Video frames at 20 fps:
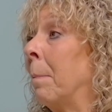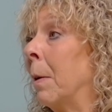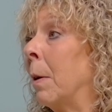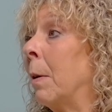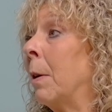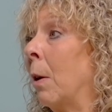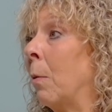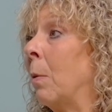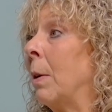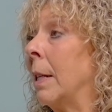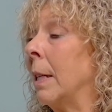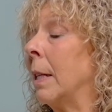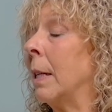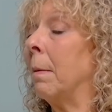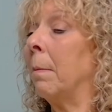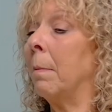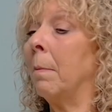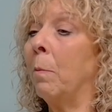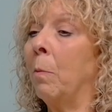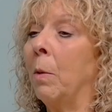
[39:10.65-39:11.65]
We did
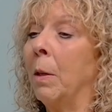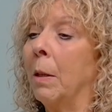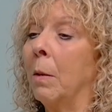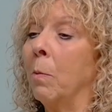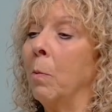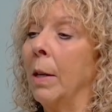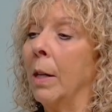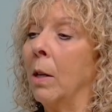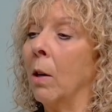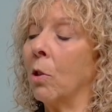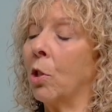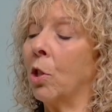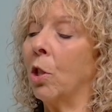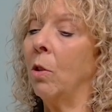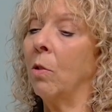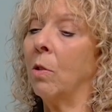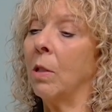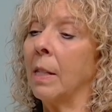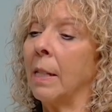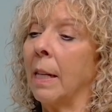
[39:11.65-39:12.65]
it. We got
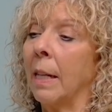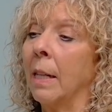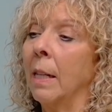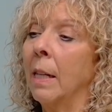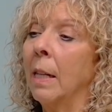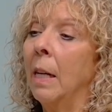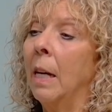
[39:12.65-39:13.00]
tutors in.